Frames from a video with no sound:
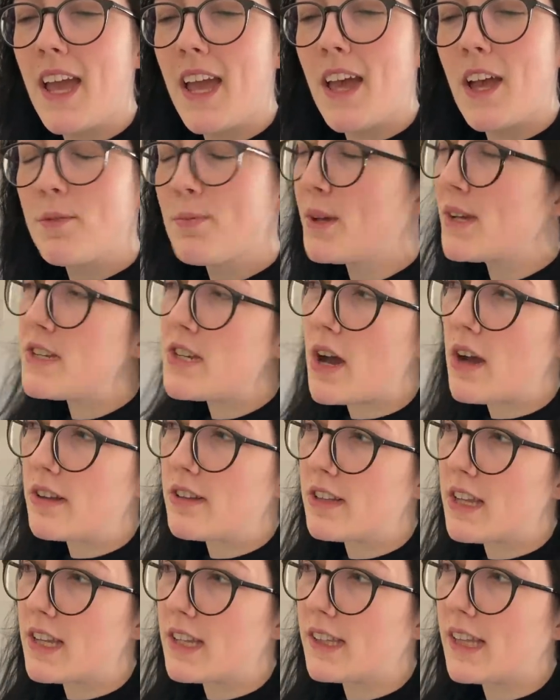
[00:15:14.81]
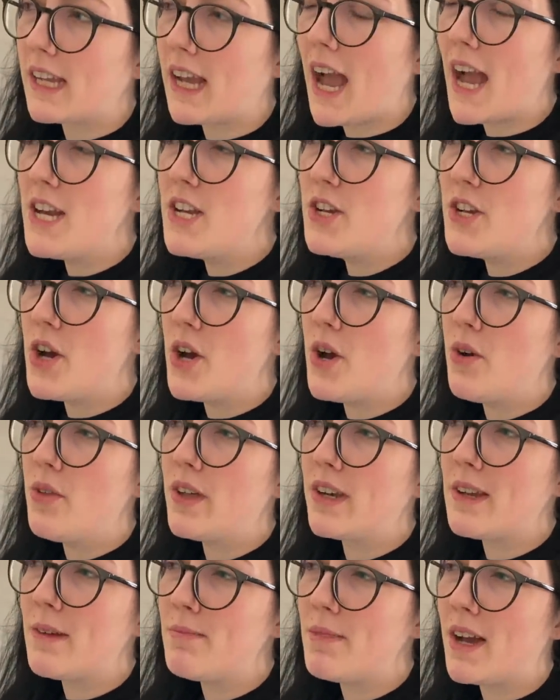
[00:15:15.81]
It's probably toxic. Like, I know
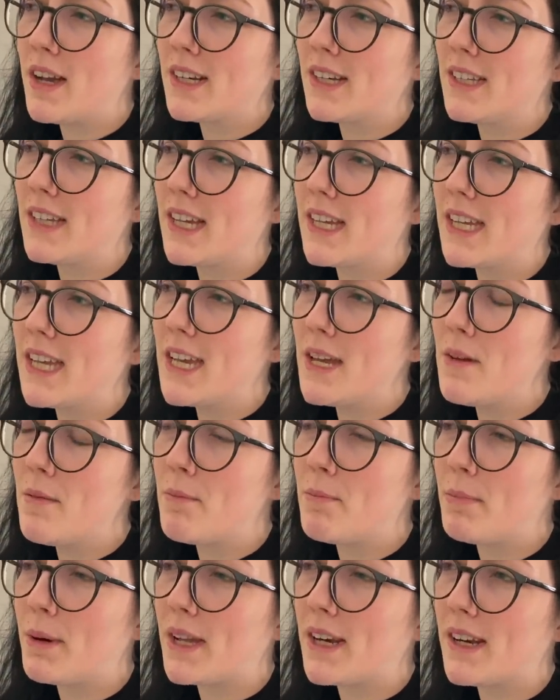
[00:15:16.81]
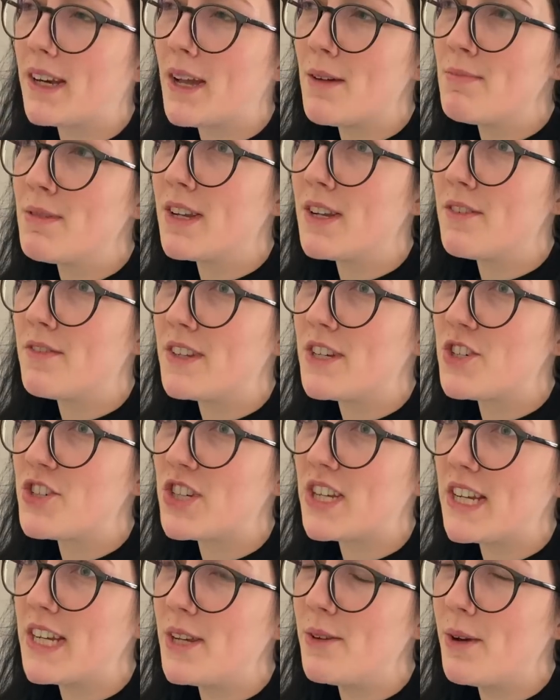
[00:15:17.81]
that I'm not gonna like it, but I'm gonna finish
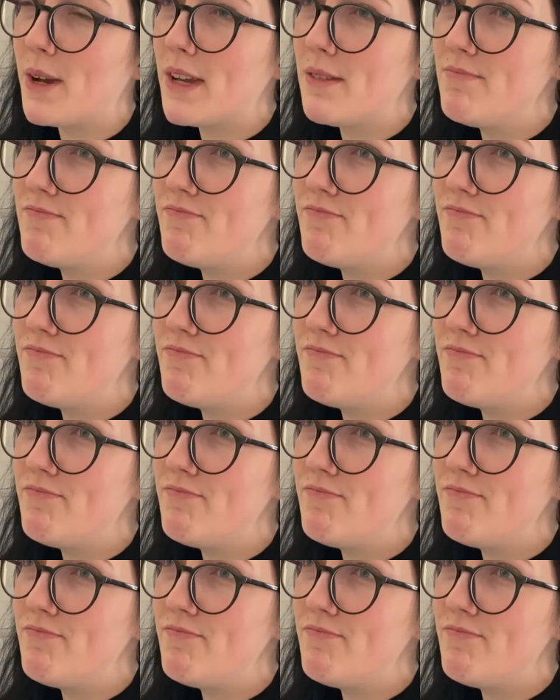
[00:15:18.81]
it anyway.